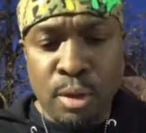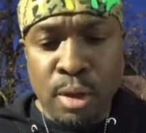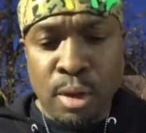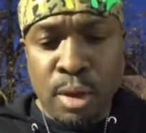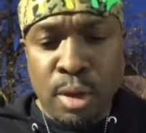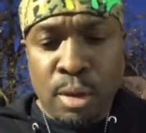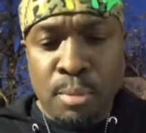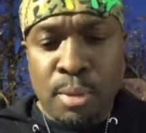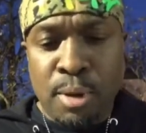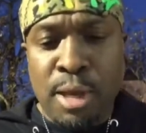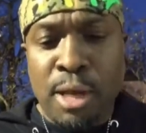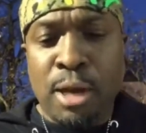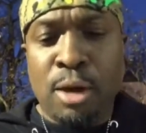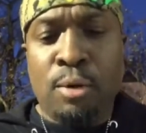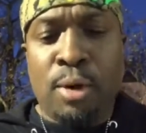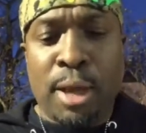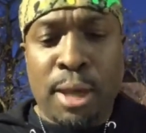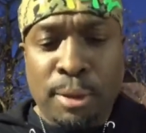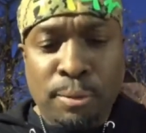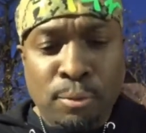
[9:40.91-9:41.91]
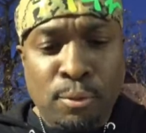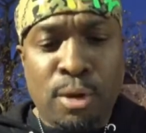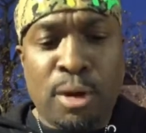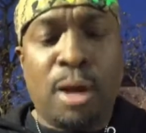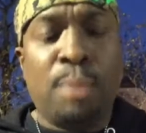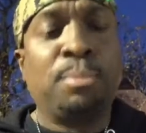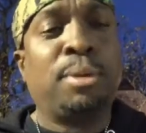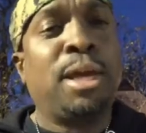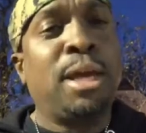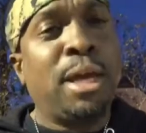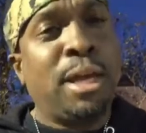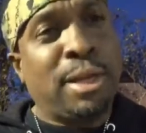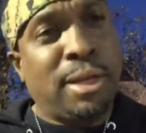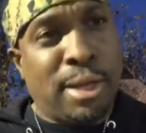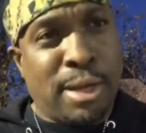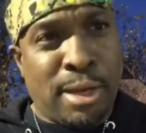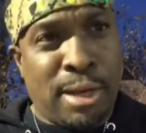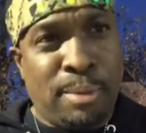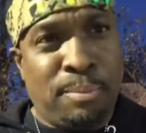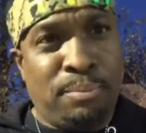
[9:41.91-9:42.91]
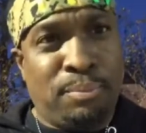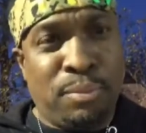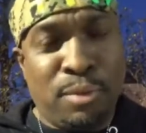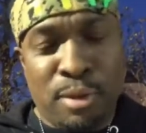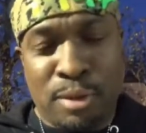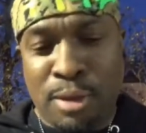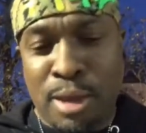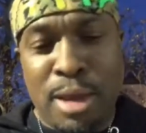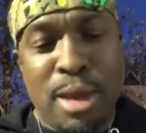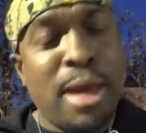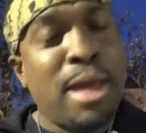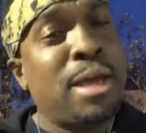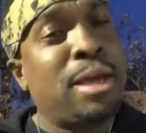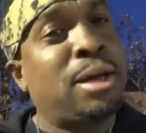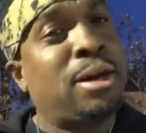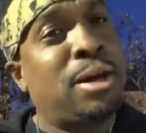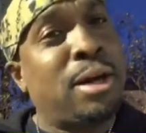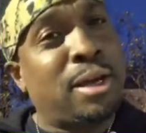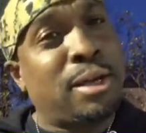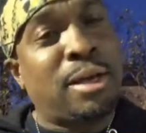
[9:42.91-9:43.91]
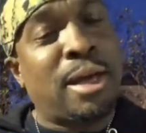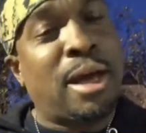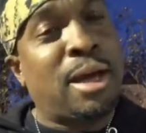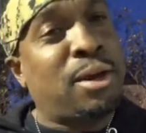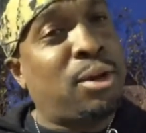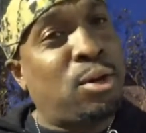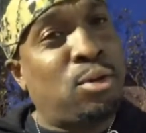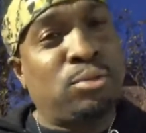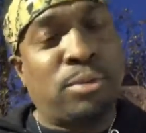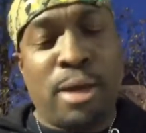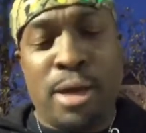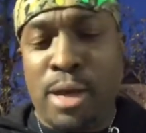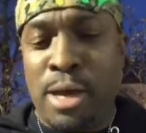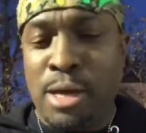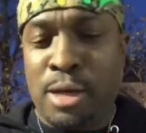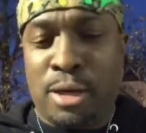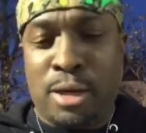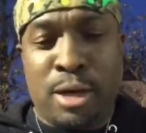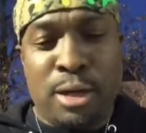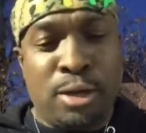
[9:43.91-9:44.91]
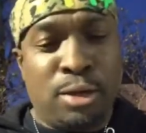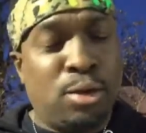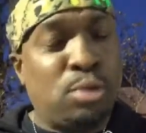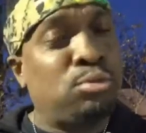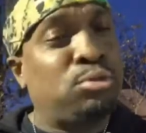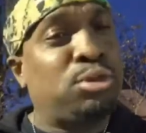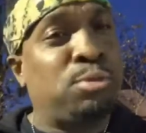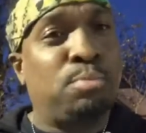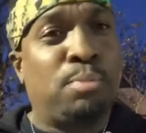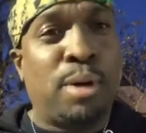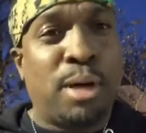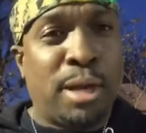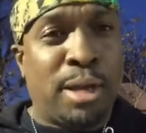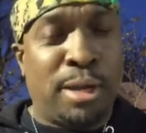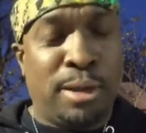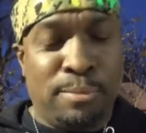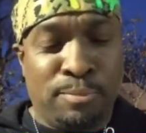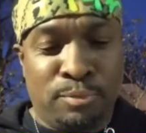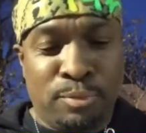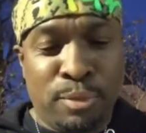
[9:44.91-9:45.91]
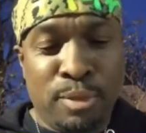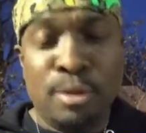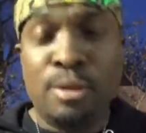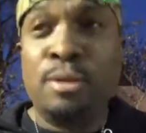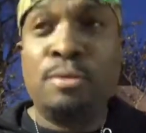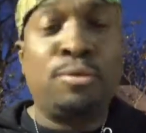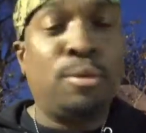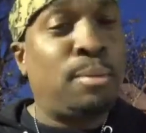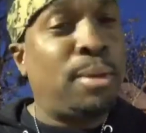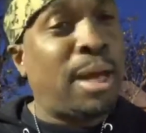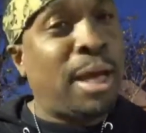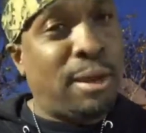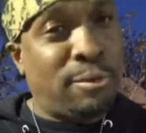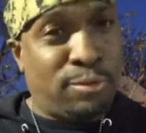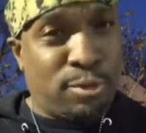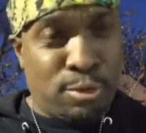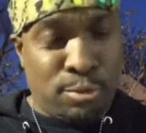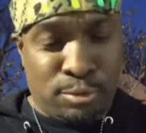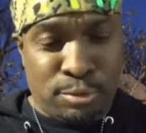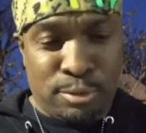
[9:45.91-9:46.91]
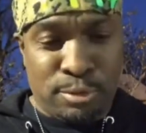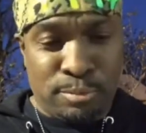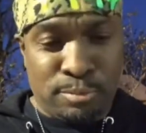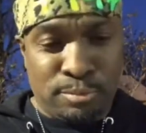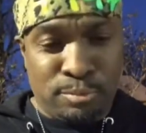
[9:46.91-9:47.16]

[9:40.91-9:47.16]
But anyway, what I'm getting at, they ain't cutting no money for black folks.